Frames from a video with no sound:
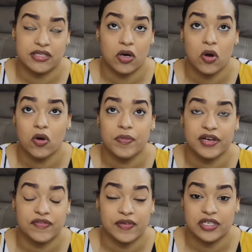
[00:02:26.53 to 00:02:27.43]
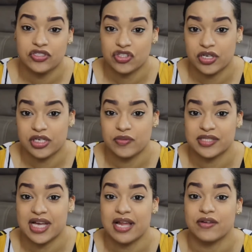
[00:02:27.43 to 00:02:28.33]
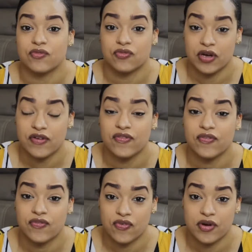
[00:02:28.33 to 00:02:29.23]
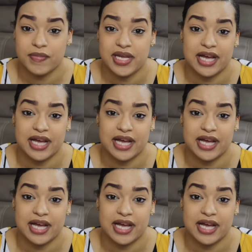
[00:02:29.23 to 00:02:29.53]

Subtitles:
The whole breastfeeding journey was kind of rough for me.